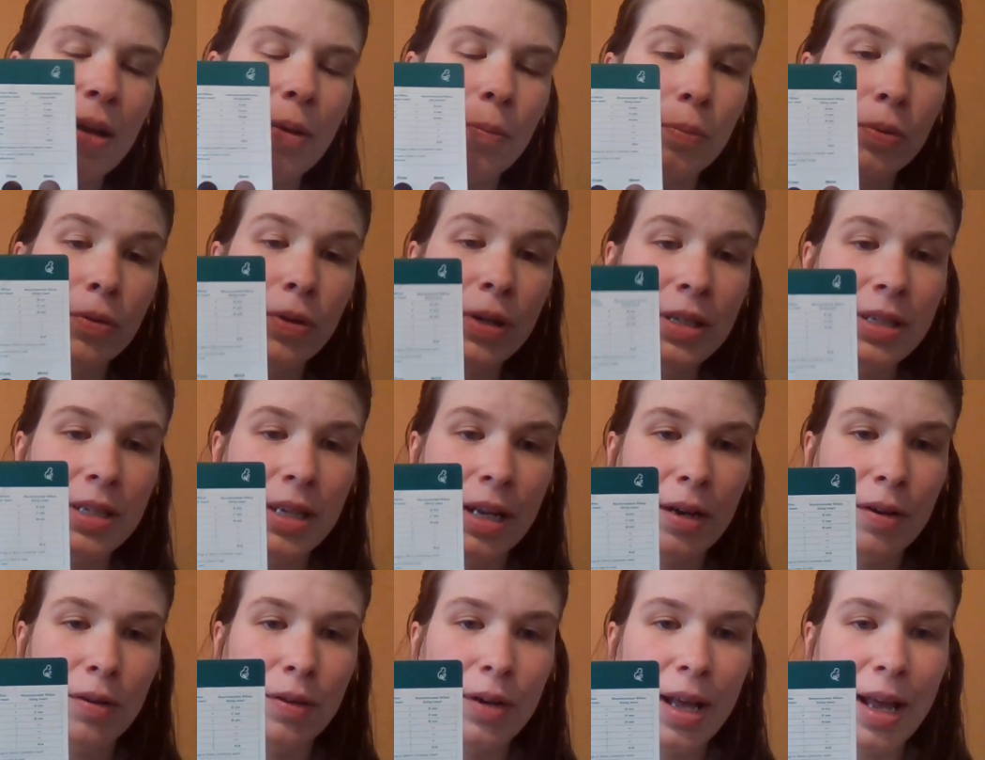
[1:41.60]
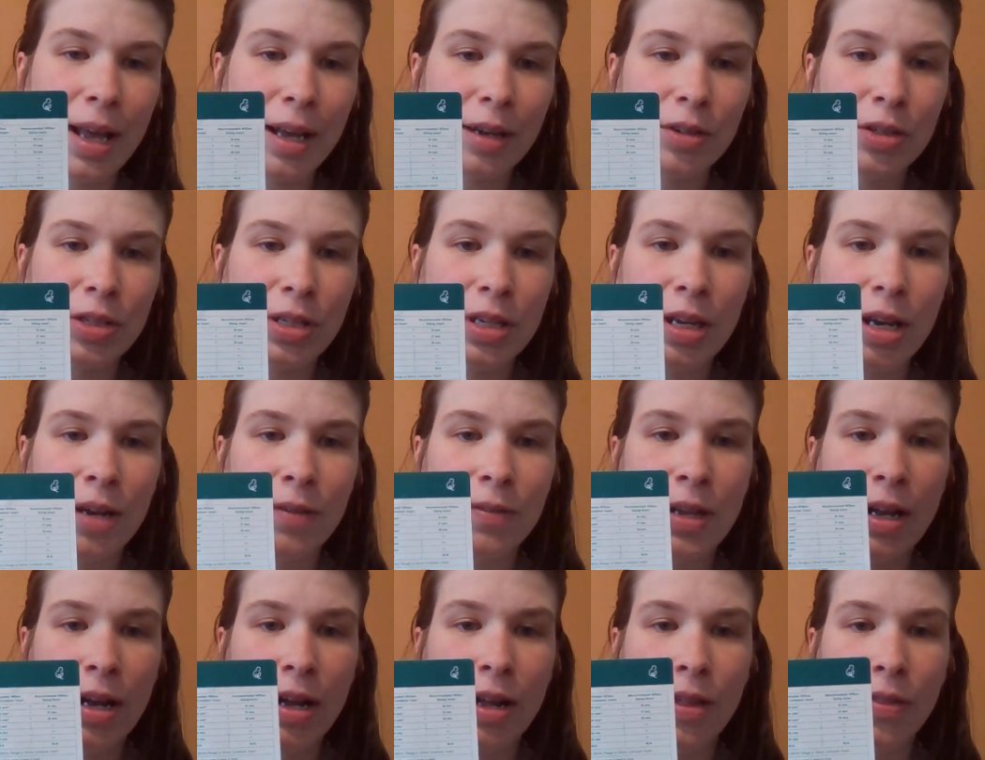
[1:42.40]
a printout actually of
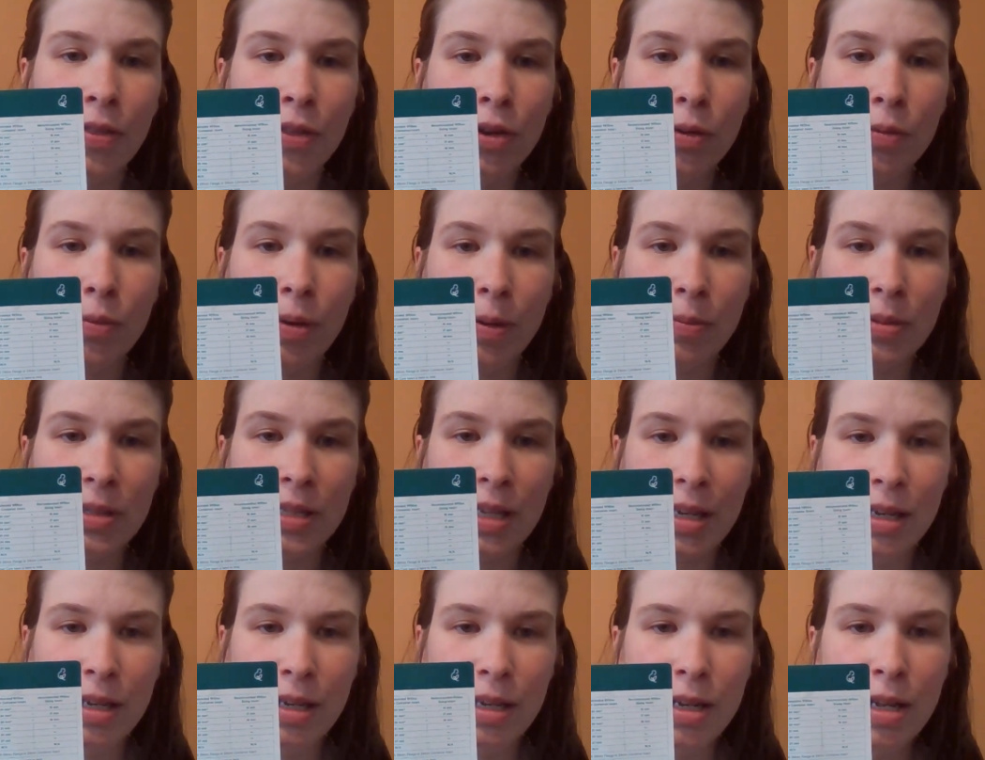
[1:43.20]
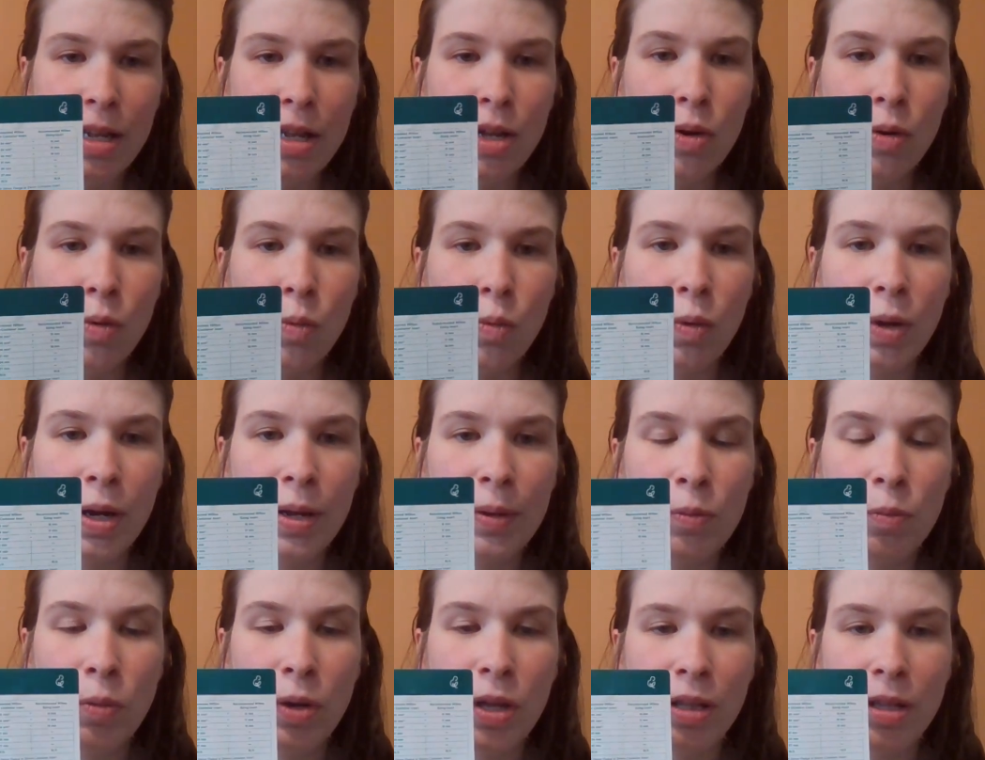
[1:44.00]
it on their website,
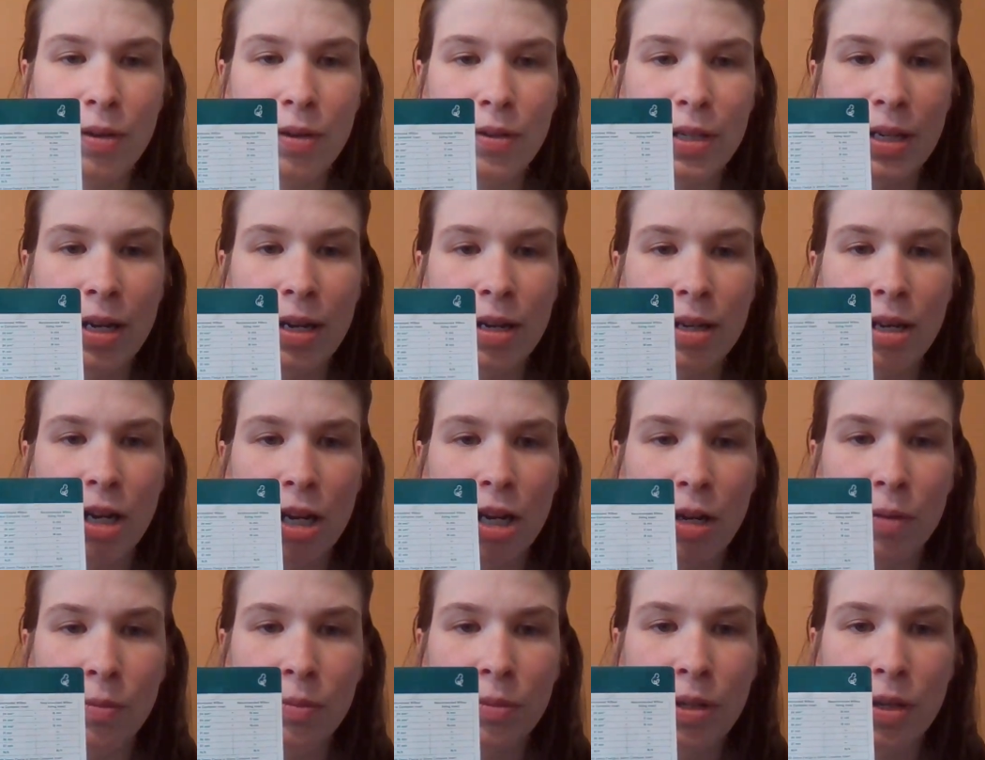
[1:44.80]
onewillow.com.